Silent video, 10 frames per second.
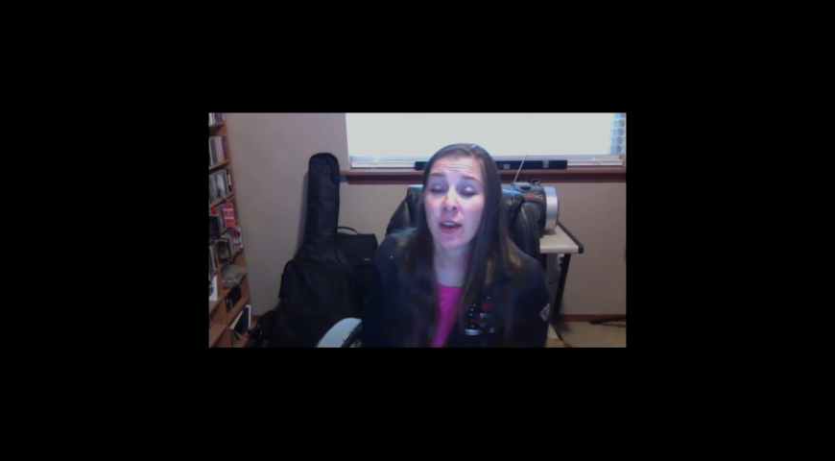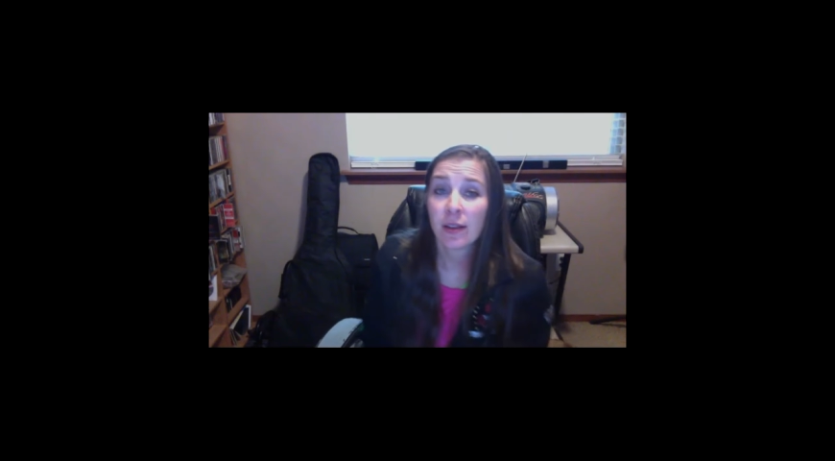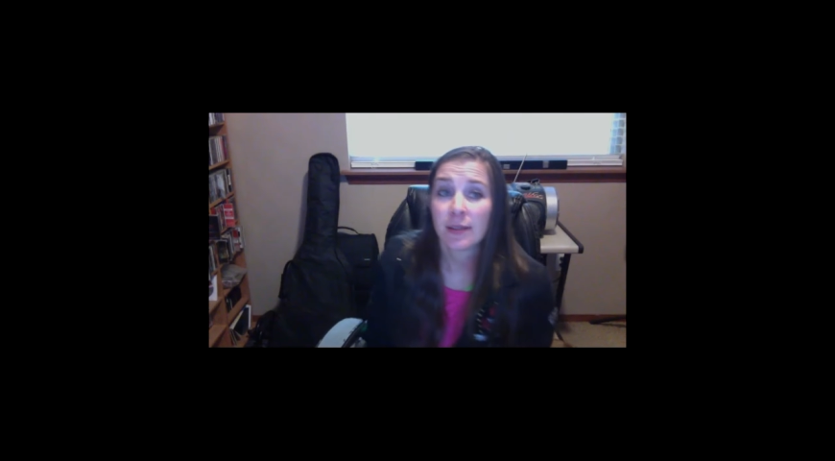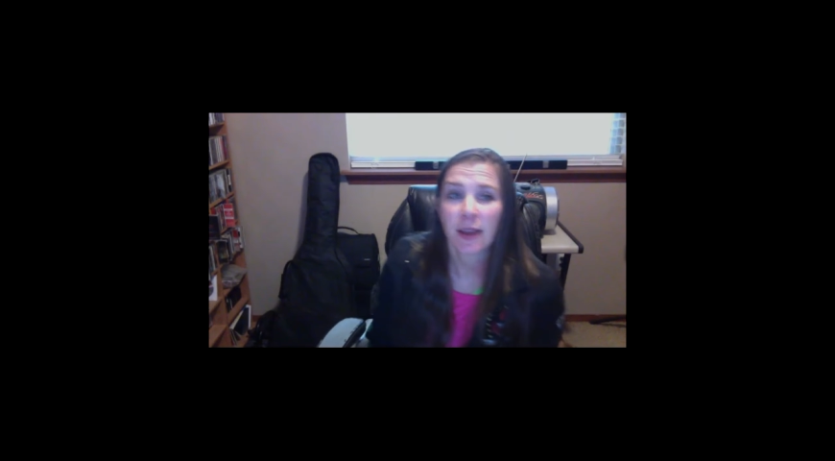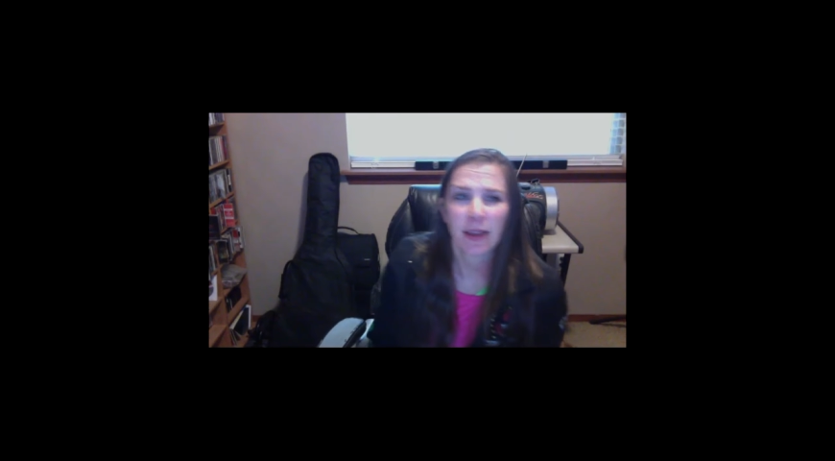
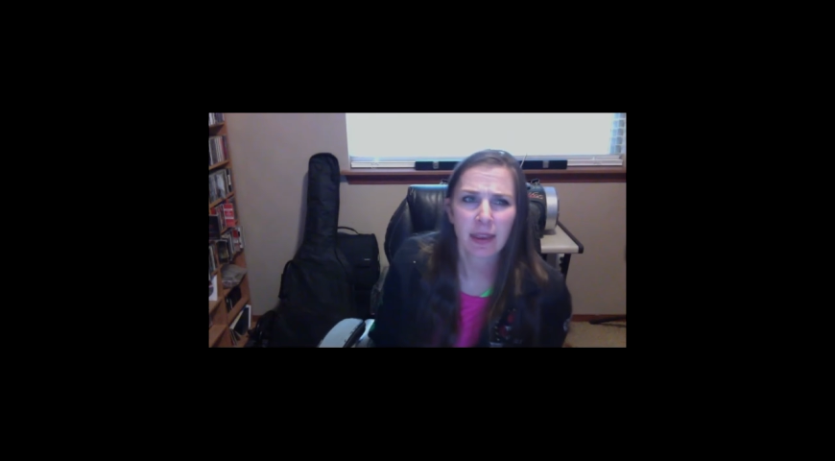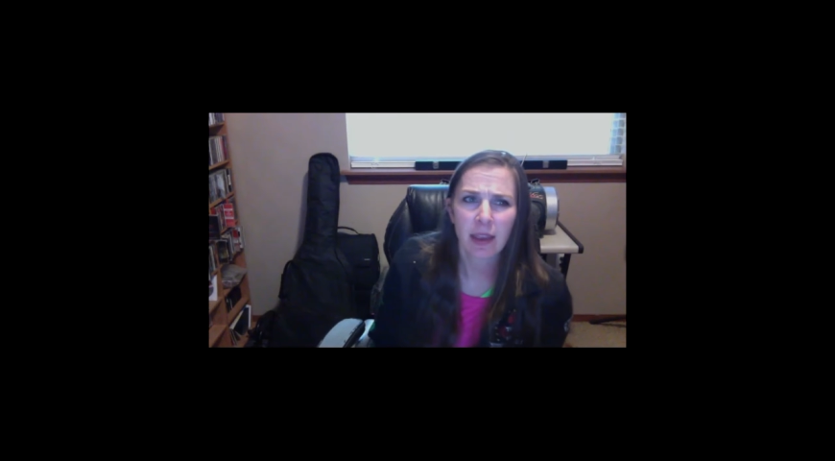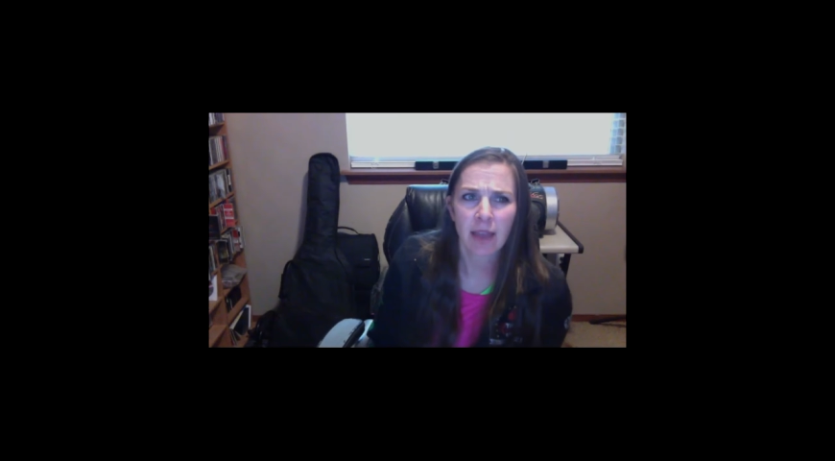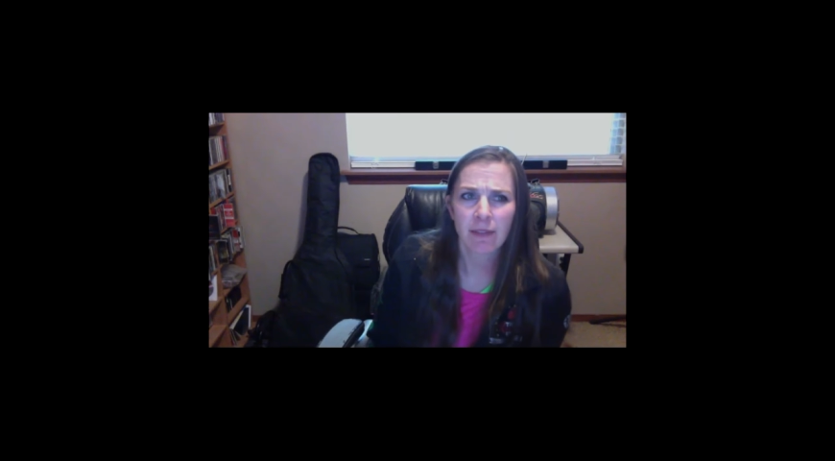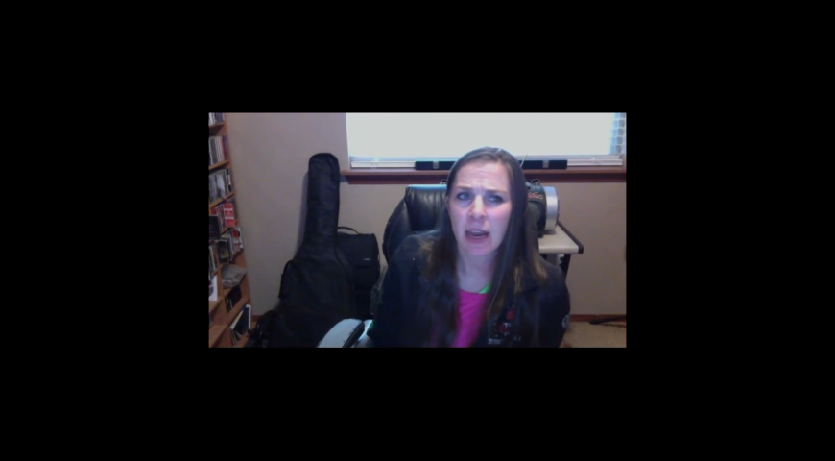to, I think
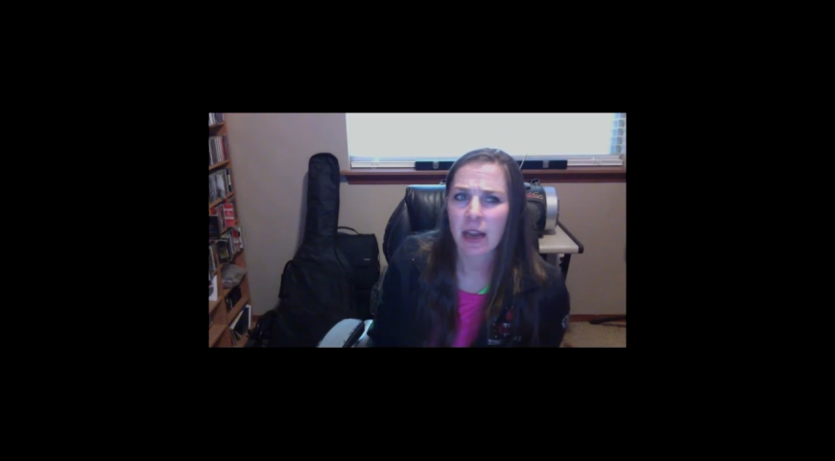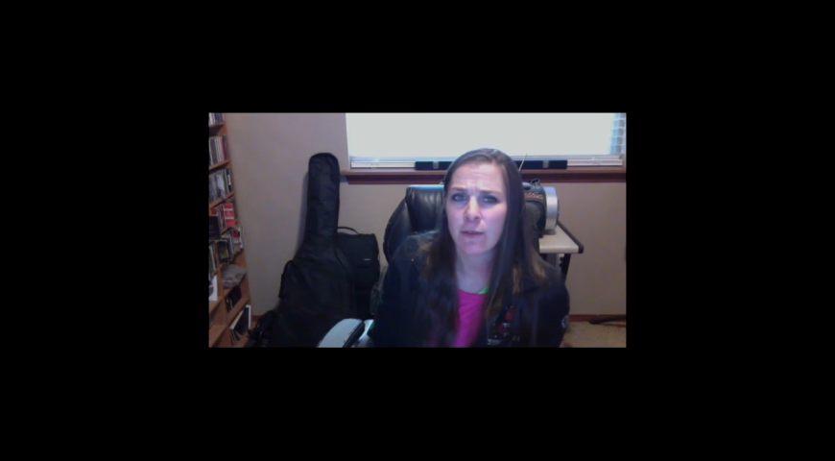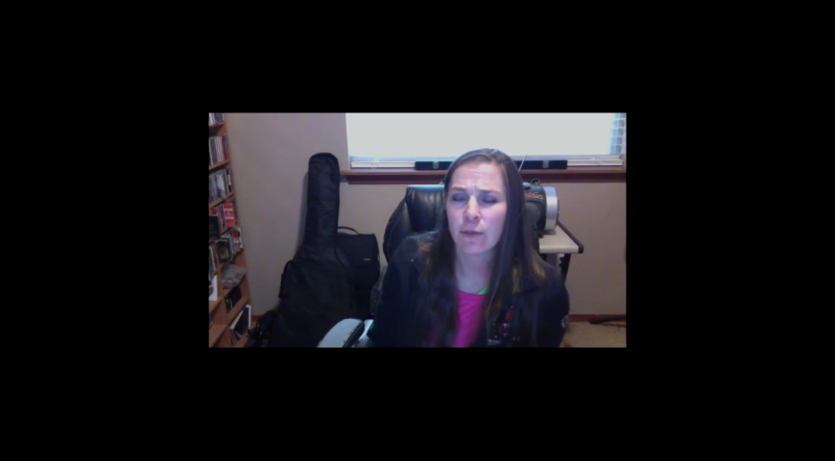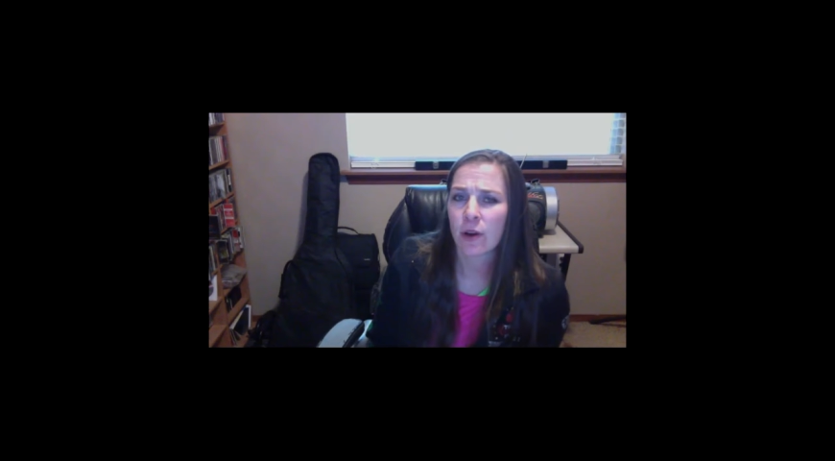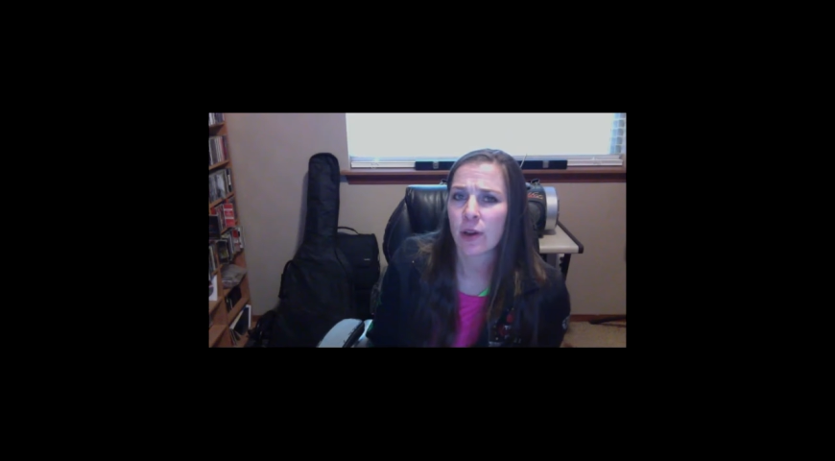I have
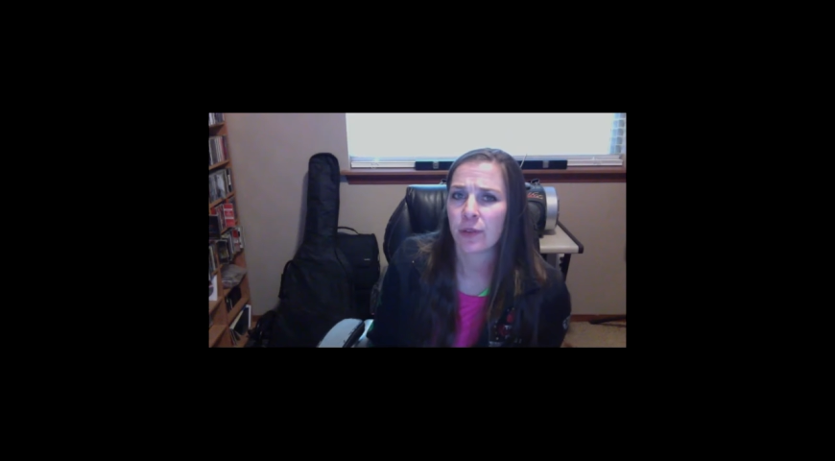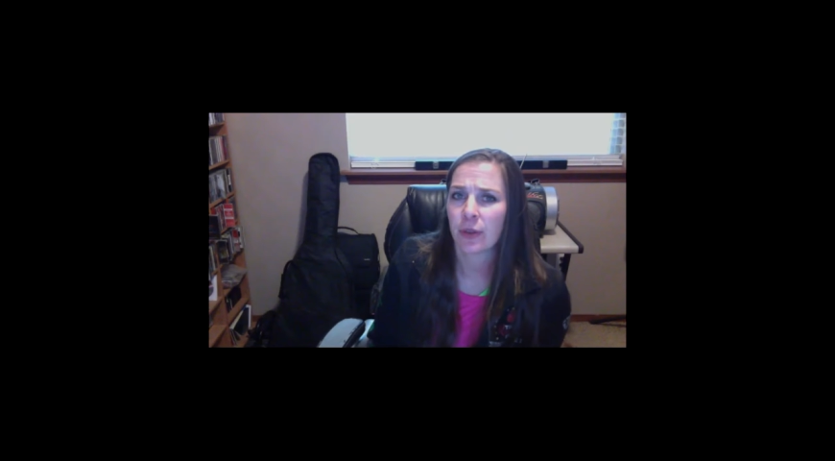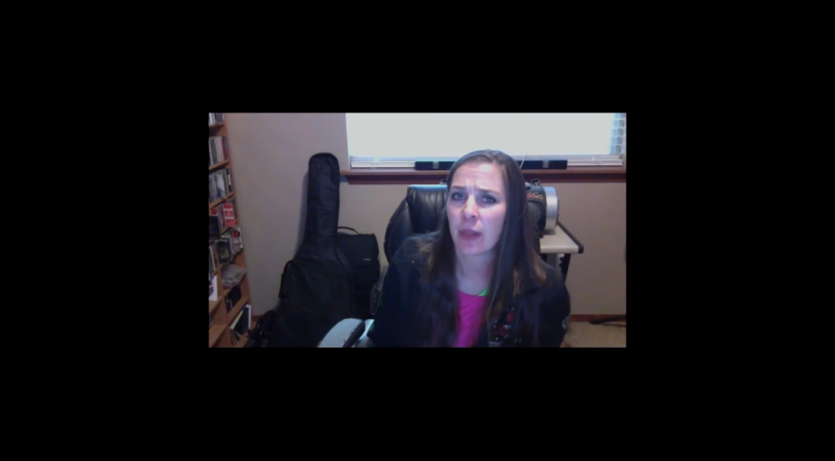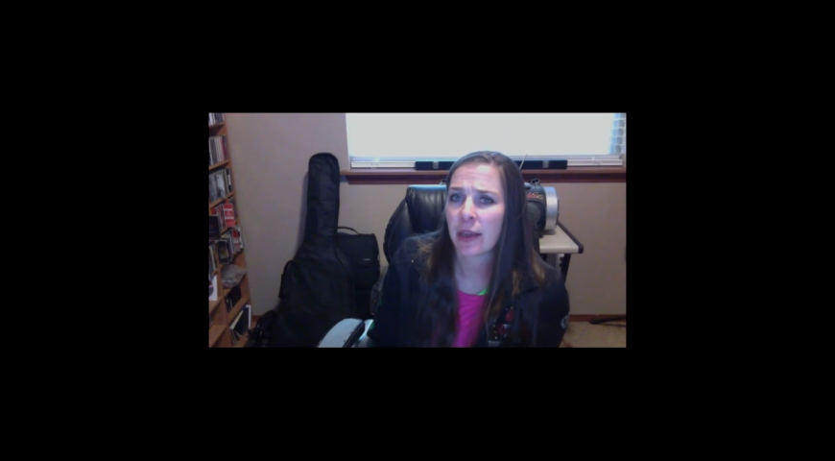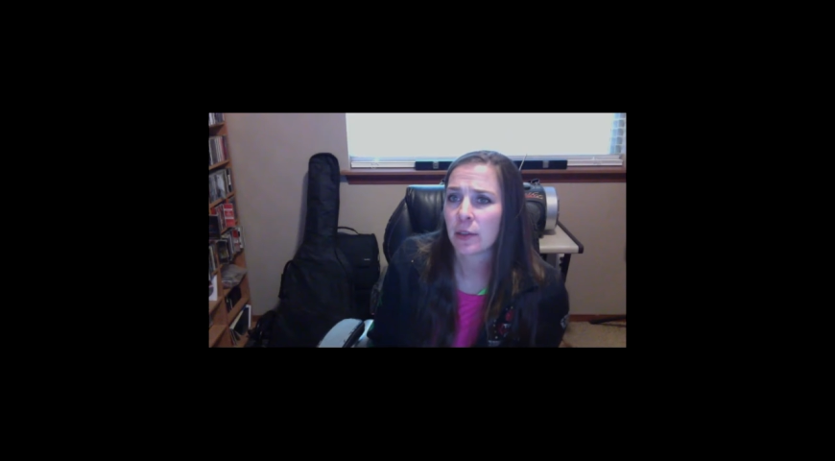
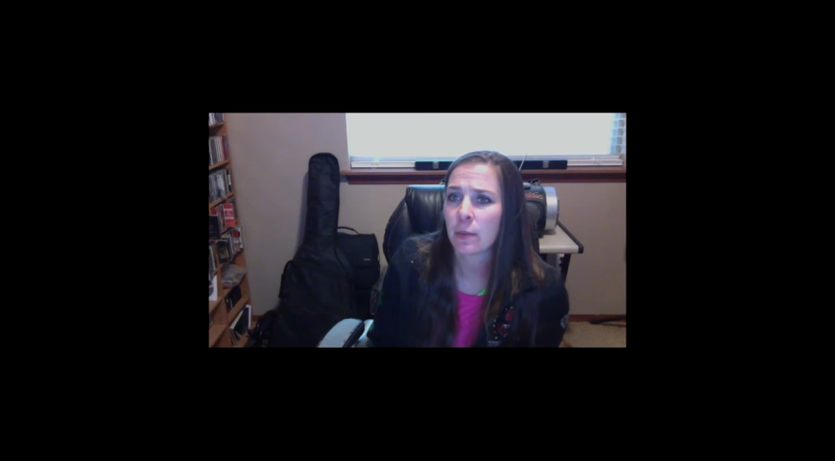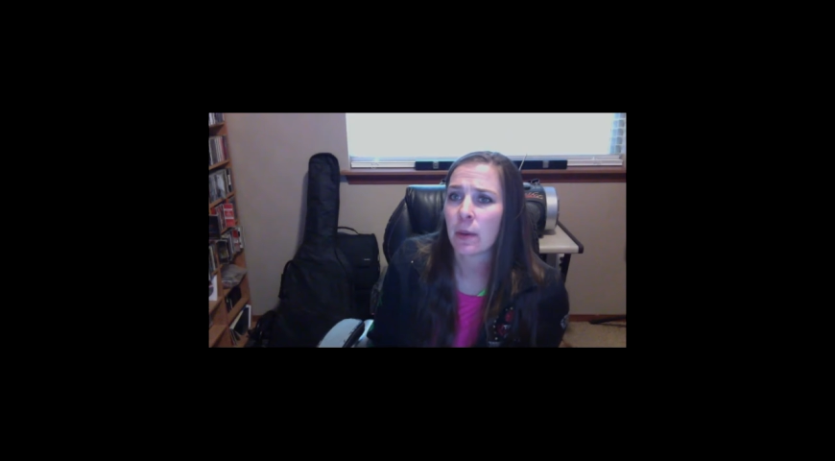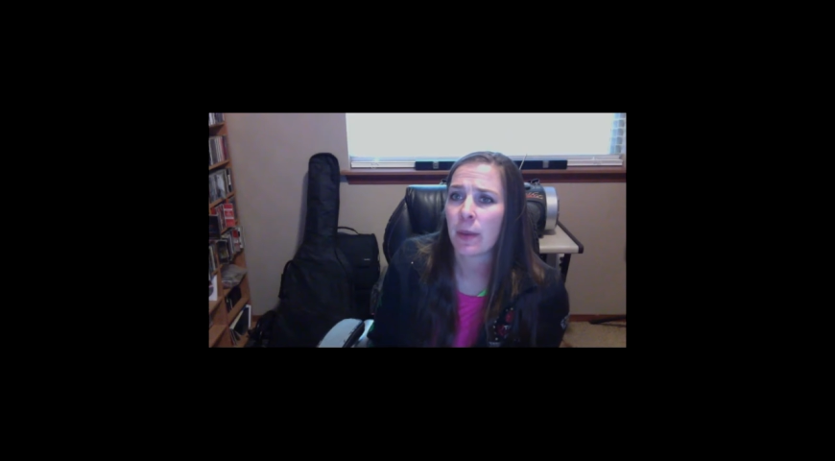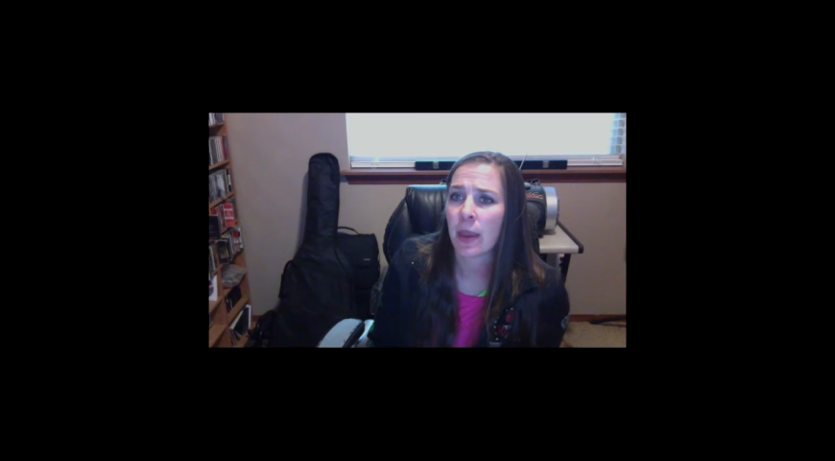8,400 likes on my